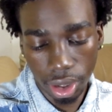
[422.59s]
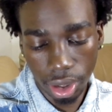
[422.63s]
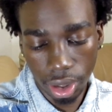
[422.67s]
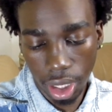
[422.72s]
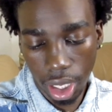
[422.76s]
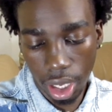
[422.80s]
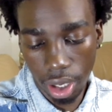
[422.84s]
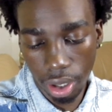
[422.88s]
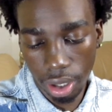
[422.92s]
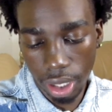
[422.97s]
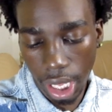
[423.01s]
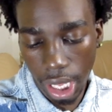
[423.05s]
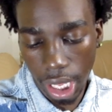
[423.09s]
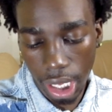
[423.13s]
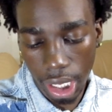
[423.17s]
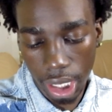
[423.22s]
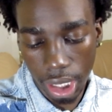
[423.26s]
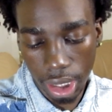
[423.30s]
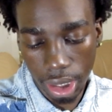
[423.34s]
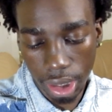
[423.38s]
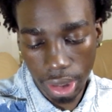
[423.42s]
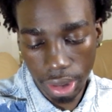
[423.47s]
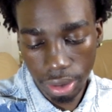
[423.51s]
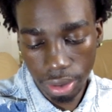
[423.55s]

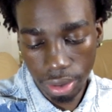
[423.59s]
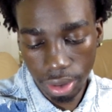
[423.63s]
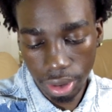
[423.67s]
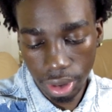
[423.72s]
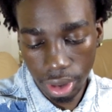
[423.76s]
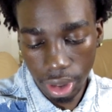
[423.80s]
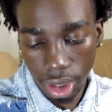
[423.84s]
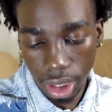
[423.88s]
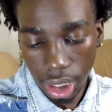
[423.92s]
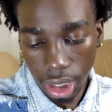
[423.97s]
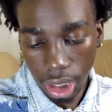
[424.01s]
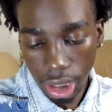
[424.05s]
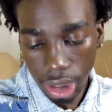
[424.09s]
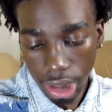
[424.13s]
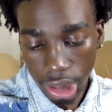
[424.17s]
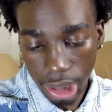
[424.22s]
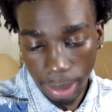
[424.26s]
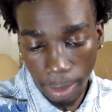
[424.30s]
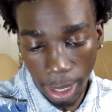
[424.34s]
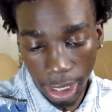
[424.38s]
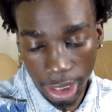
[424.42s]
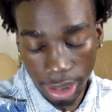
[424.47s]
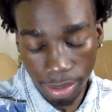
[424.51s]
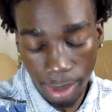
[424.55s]
okay.
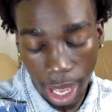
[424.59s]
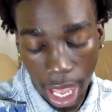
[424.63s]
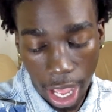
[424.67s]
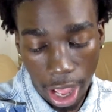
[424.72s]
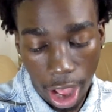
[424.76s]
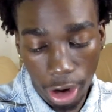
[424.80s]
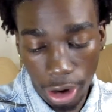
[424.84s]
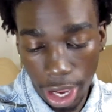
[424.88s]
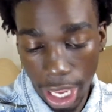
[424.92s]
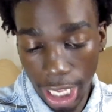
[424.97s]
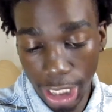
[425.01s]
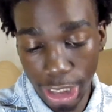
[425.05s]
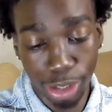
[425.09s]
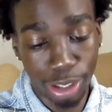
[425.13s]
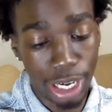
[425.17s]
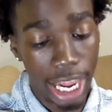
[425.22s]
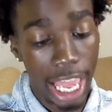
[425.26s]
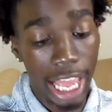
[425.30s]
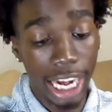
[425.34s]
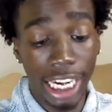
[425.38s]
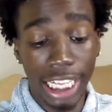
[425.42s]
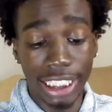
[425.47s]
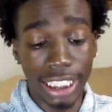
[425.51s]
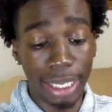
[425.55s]
So now
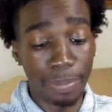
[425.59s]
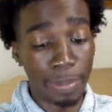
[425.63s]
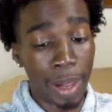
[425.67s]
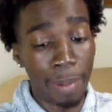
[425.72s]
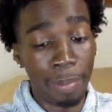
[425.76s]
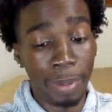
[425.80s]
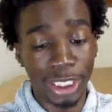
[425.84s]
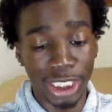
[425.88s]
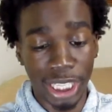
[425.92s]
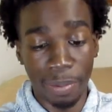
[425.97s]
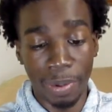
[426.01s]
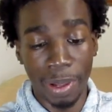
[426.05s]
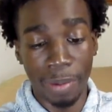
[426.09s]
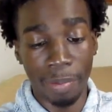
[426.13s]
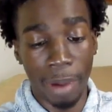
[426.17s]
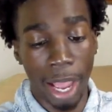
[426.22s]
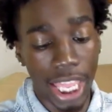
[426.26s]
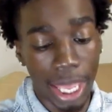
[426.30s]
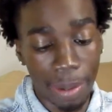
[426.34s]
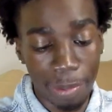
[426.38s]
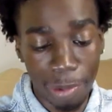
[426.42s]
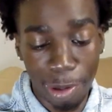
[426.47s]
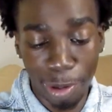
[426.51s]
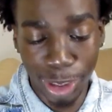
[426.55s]
they tell my bitch I'm in
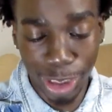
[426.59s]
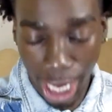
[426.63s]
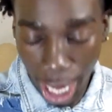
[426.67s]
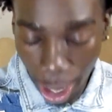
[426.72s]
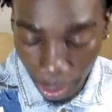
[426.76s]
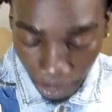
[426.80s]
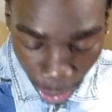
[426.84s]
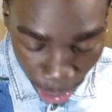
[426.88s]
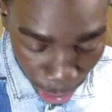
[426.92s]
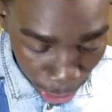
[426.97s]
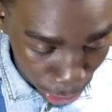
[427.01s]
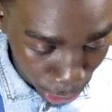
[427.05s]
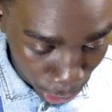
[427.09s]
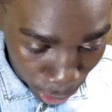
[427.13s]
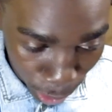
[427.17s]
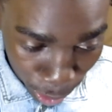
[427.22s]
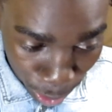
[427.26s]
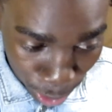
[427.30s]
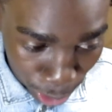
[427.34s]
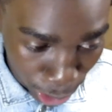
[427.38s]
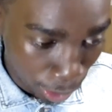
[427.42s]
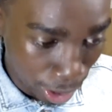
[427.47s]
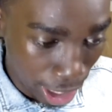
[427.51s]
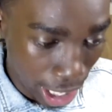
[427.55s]
Miami, what y'all wanna do?
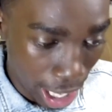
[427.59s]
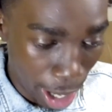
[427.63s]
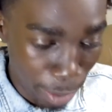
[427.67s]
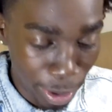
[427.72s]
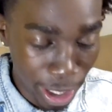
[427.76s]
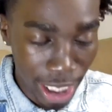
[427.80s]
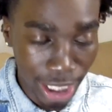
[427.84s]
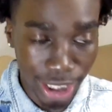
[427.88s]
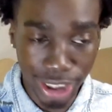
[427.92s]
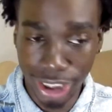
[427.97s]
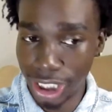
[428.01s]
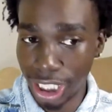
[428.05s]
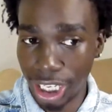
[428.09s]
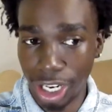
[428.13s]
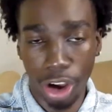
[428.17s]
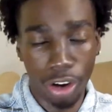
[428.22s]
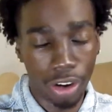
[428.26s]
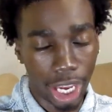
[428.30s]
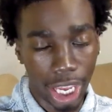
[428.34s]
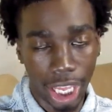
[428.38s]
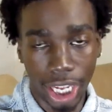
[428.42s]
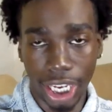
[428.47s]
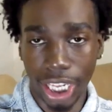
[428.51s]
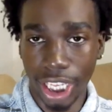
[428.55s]
So now we get into the
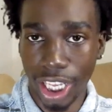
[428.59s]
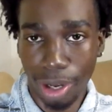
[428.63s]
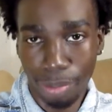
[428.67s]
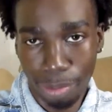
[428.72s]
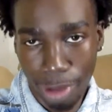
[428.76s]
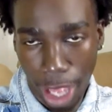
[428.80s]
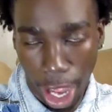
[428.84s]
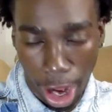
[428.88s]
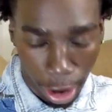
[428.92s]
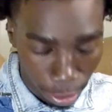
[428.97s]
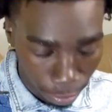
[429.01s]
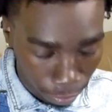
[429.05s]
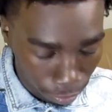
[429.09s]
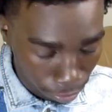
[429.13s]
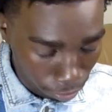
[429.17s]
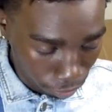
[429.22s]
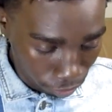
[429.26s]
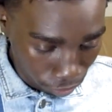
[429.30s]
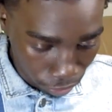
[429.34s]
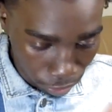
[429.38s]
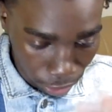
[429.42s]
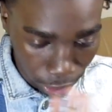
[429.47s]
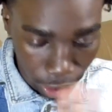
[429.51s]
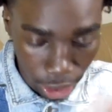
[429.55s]
okay nick up, y'all
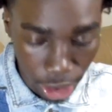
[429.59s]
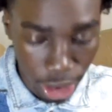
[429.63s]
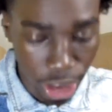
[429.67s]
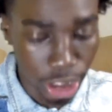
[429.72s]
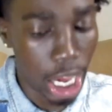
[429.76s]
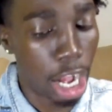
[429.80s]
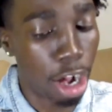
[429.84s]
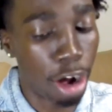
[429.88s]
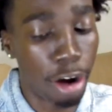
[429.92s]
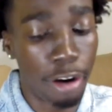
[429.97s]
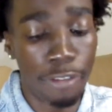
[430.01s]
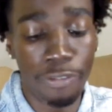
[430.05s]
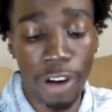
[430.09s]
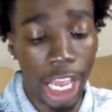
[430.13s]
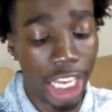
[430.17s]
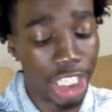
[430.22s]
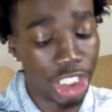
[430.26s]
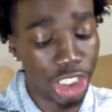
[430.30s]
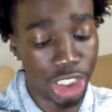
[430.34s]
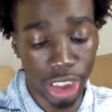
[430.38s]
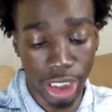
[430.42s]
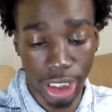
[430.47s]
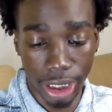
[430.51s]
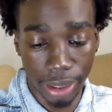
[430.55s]
gonna
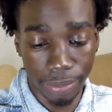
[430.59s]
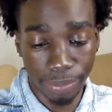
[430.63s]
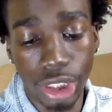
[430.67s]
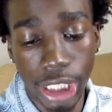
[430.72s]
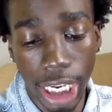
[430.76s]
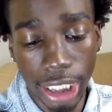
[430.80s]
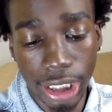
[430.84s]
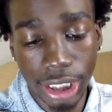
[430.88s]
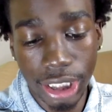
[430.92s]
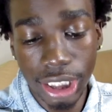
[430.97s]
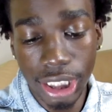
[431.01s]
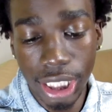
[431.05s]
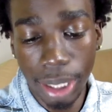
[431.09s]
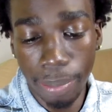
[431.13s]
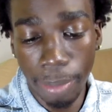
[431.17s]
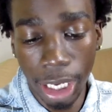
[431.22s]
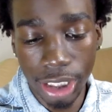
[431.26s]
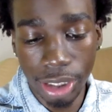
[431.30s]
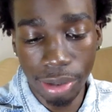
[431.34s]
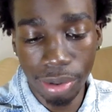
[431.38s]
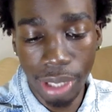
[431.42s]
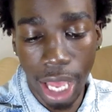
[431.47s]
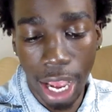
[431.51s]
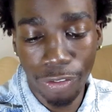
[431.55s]
fight shit. JC tell
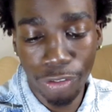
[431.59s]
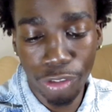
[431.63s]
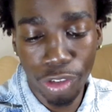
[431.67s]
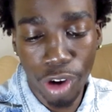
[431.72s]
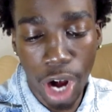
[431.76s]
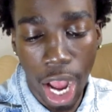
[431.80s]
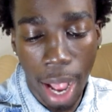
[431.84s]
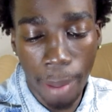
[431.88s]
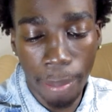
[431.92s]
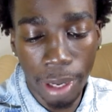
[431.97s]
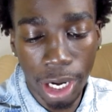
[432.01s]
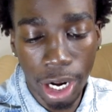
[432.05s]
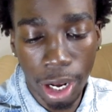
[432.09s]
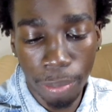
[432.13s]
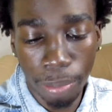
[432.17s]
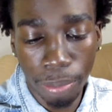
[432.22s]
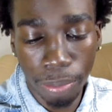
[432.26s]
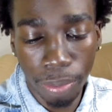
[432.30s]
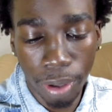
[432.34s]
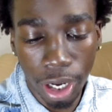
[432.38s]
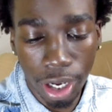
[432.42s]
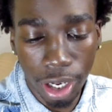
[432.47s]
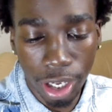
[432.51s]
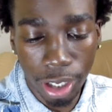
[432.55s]
me some not for real. I've been
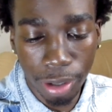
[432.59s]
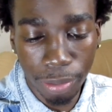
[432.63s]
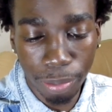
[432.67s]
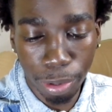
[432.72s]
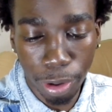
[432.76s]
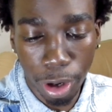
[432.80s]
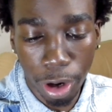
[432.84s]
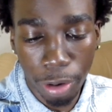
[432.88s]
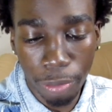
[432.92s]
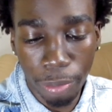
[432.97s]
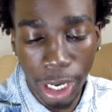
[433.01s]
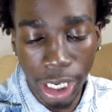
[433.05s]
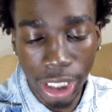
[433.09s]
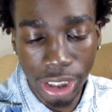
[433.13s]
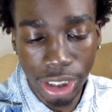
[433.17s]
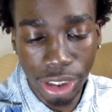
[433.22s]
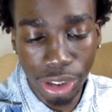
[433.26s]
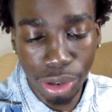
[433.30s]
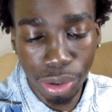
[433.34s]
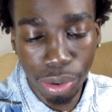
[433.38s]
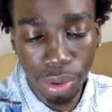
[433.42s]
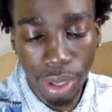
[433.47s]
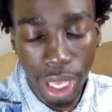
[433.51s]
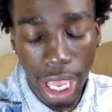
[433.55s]
on
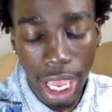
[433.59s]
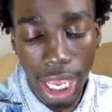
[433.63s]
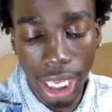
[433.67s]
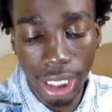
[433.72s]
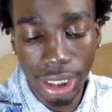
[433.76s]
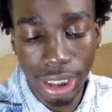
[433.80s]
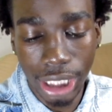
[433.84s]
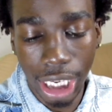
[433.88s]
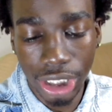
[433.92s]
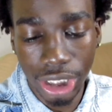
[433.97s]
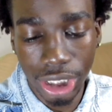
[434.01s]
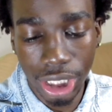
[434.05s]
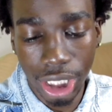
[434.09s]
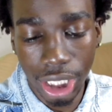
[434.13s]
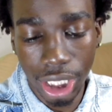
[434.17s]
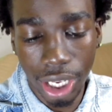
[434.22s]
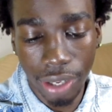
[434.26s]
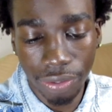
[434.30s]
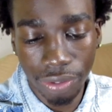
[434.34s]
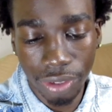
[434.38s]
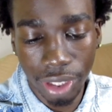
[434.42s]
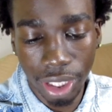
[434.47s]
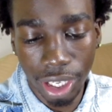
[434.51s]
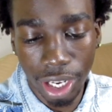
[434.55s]
probation 2 cans. I should have
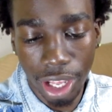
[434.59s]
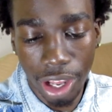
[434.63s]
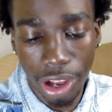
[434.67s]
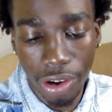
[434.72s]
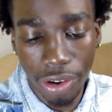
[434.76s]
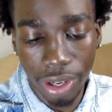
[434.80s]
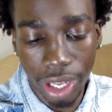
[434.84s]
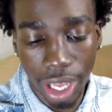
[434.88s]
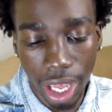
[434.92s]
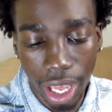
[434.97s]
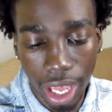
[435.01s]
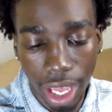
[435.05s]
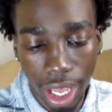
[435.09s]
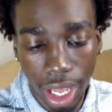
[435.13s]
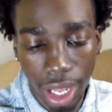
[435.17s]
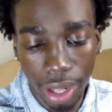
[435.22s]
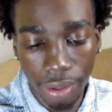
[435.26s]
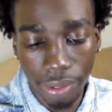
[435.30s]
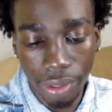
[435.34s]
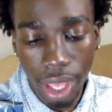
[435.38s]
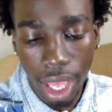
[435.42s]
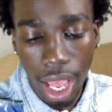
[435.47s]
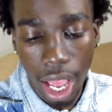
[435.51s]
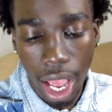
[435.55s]
left the long
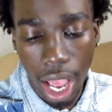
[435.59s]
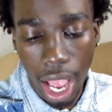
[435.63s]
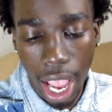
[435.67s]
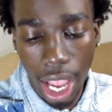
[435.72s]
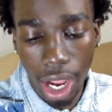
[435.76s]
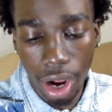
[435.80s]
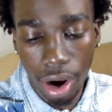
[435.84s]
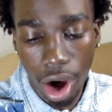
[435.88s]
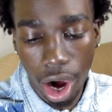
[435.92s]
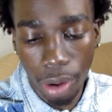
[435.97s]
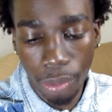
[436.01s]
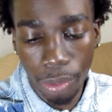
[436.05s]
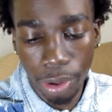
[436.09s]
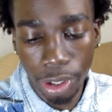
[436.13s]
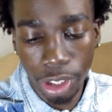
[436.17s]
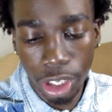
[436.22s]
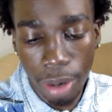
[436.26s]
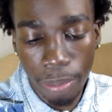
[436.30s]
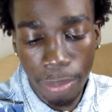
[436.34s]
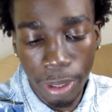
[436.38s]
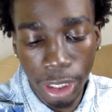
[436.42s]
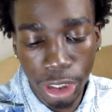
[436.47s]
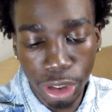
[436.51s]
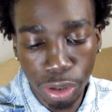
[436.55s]
game. I ain't arguing with
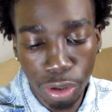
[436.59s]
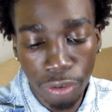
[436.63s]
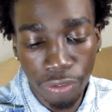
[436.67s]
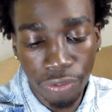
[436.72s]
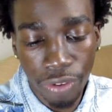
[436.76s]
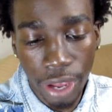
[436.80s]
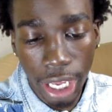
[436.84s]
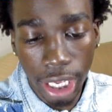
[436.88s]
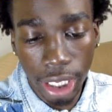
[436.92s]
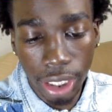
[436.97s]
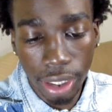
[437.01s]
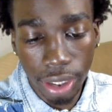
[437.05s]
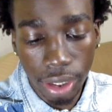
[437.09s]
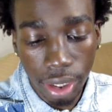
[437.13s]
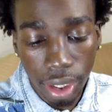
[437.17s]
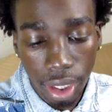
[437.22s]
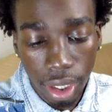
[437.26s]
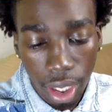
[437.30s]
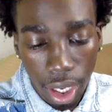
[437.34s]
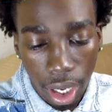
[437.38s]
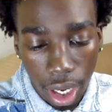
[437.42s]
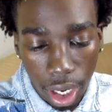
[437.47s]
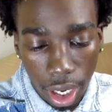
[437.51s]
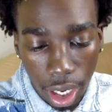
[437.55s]
no bitch who fake
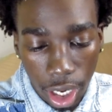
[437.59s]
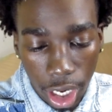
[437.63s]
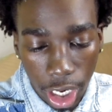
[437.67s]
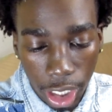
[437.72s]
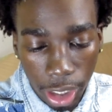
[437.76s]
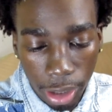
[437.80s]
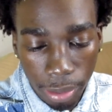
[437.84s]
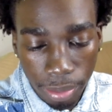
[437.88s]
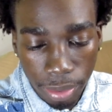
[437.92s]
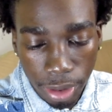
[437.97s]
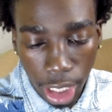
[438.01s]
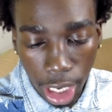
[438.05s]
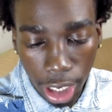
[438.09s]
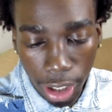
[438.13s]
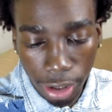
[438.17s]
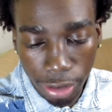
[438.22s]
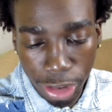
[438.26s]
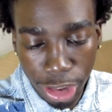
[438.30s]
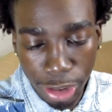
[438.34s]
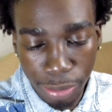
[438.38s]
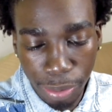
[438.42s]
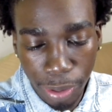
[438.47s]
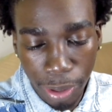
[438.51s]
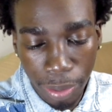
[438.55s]
talking
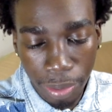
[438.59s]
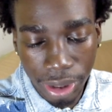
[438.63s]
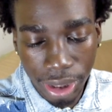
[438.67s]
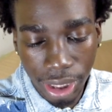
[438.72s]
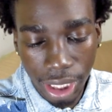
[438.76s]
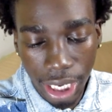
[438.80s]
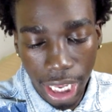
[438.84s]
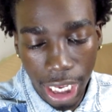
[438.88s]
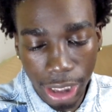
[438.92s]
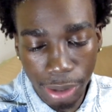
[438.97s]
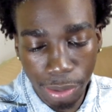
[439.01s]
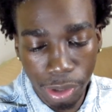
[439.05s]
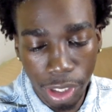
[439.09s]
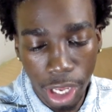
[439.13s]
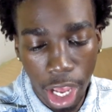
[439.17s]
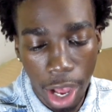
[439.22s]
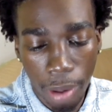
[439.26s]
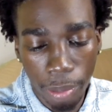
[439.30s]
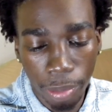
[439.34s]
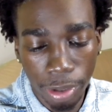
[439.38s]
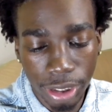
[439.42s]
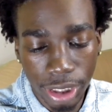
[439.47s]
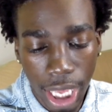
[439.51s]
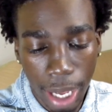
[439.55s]
some spirits last week. I
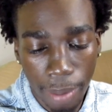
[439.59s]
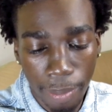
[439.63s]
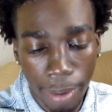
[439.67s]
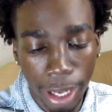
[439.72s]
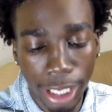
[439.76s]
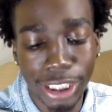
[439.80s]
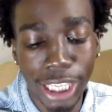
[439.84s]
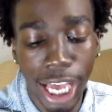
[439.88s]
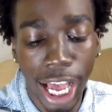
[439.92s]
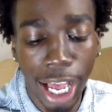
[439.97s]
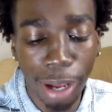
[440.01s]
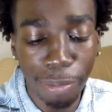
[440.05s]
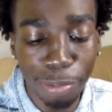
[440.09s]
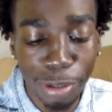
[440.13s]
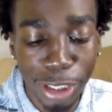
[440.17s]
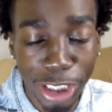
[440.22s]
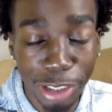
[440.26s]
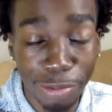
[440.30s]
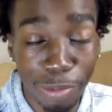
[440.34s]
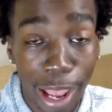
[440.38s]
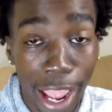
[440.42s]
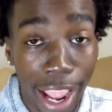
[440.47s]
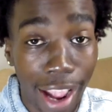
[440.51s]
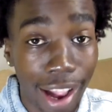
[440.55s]
almost got my top
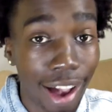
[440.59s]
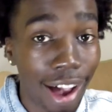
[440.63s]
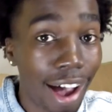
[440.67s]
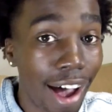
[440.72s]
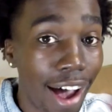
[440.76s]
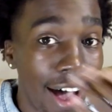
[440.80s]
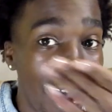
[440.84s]
pushed back.